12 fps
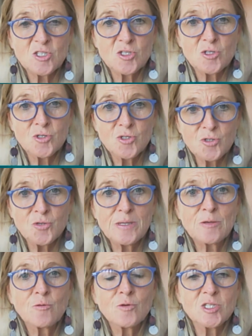to do in
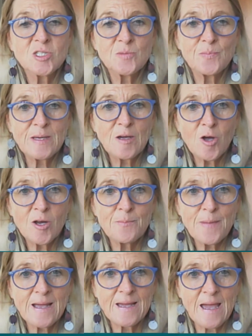order to be on
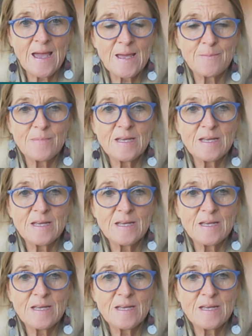my game,